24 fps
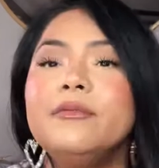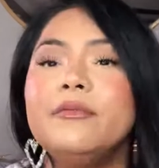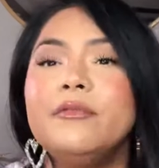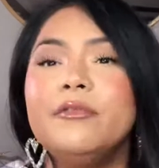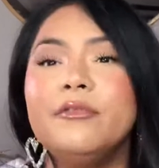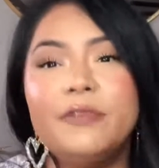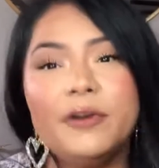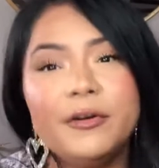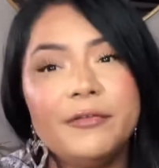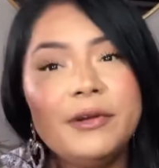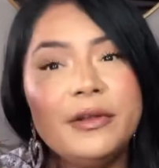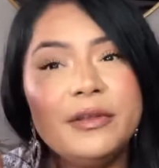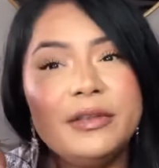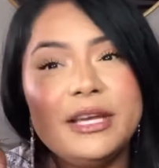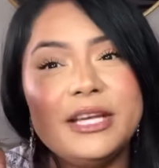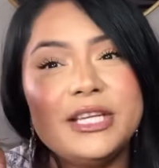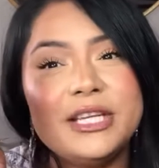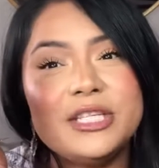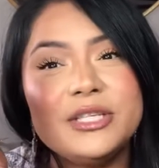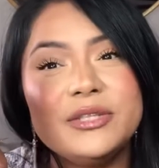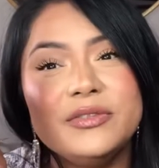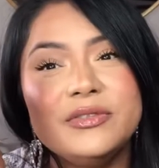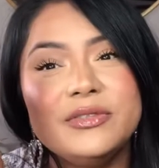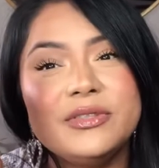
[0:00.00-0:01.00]
for
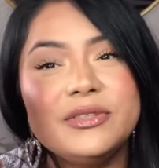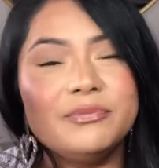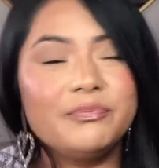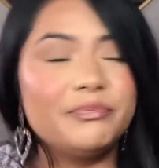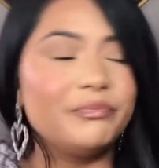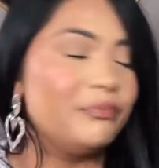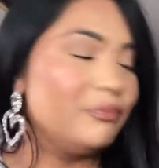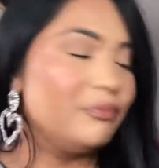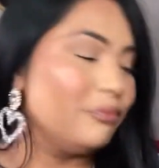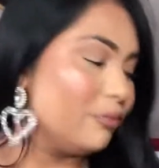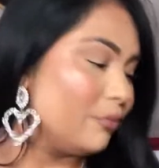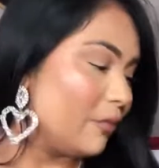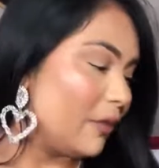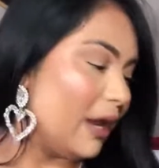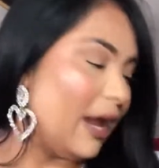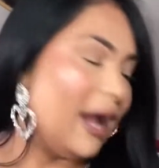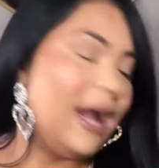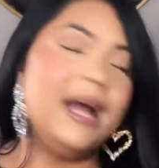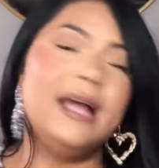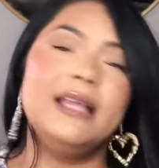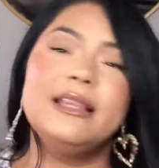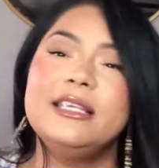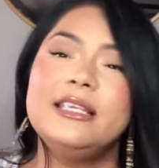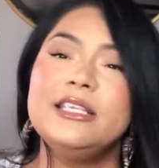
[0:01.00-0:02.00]
foundations, I
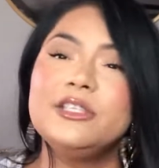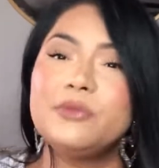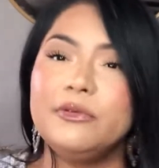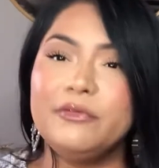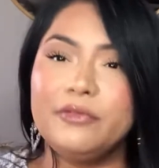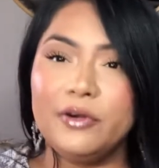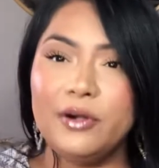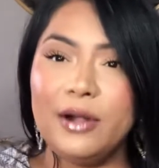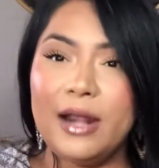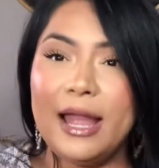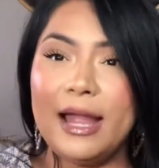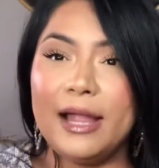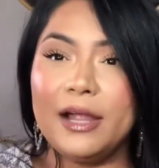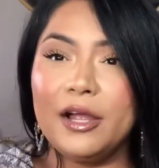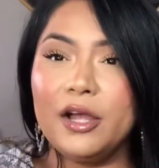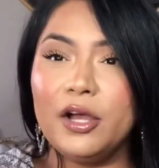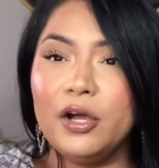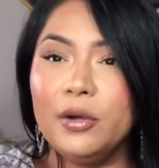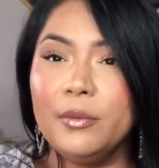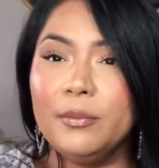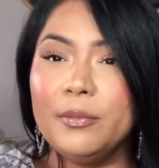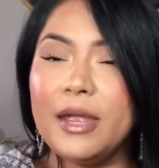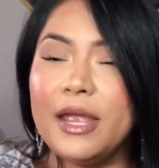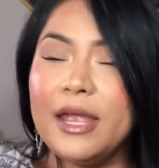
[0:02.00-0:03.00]
had this one from
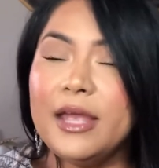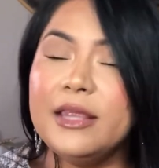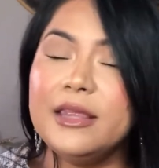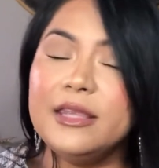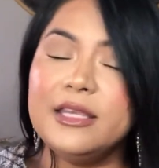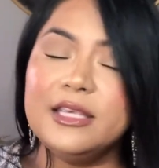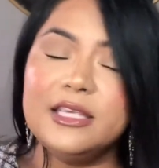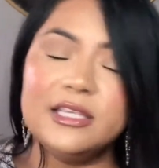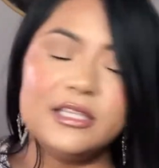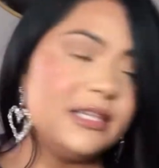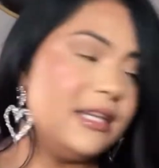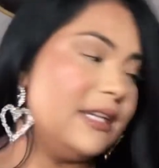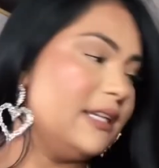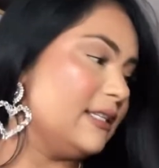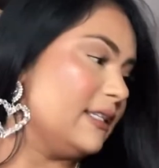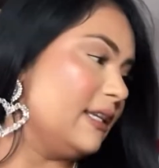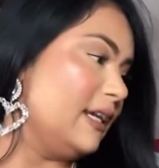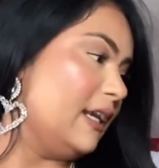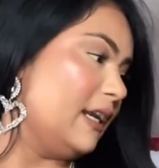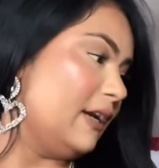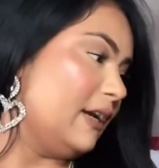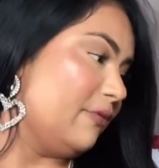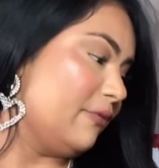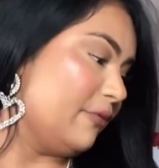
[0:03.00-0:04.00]
Lancome, and this is
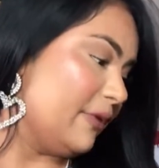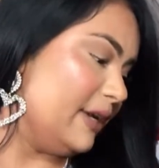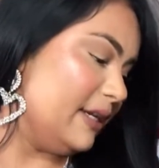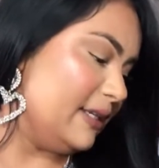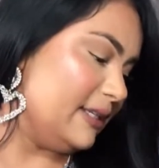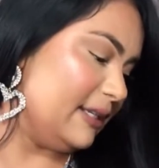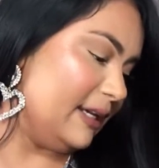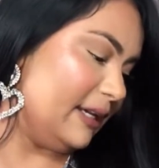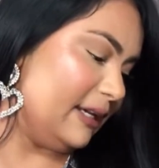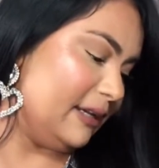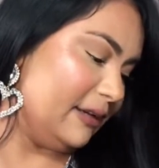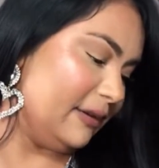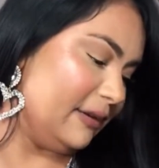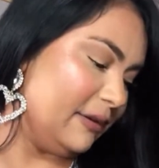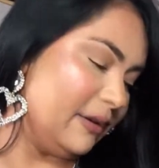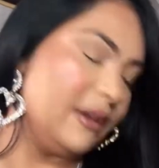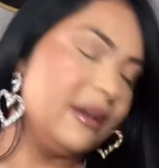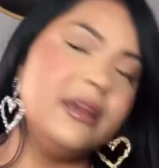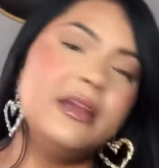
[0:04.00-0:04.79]
a recent